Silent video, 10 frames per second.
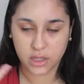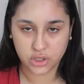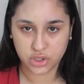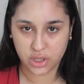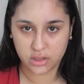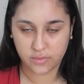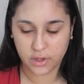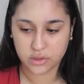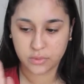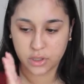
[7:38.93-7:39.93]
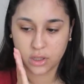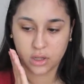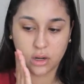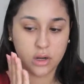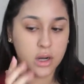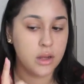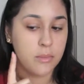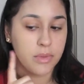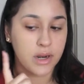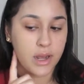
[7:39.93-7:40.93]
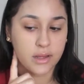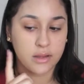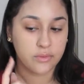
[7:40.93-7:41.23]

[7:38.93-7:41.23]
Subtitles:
I just finished putting it on, but I